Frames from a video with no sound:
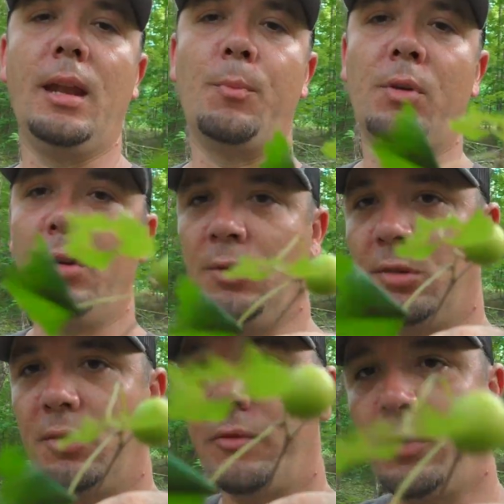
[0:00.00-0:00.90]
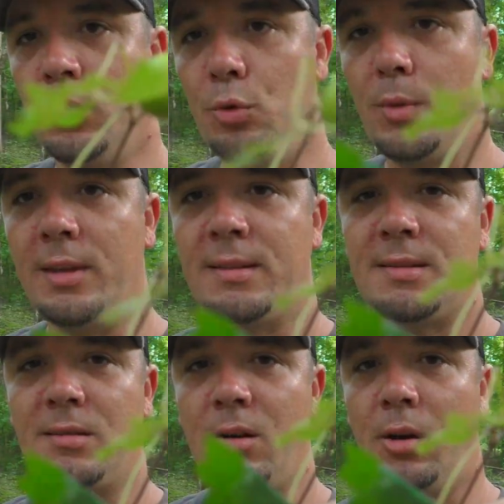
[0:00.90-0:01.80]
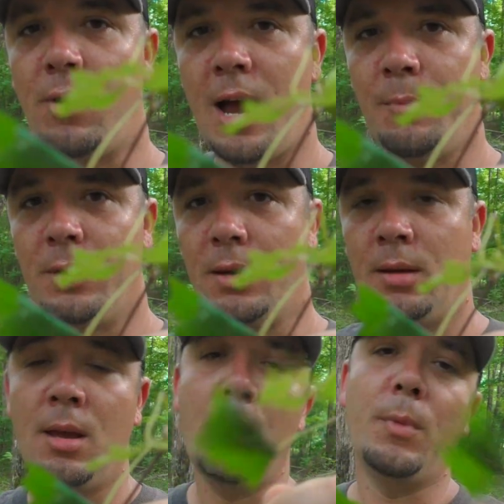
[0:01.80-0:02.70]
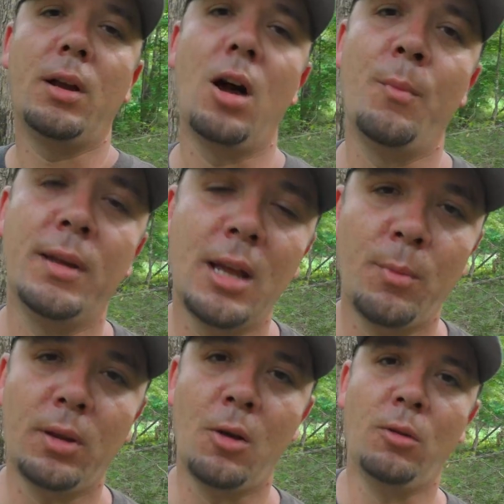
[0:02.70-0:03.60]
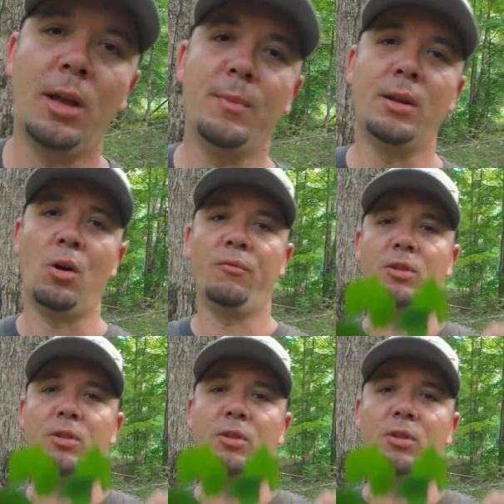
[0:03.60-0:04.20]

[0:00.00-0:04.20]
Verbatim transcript: and it produces fruit, but this is not ripe yet. But comment down below and let me know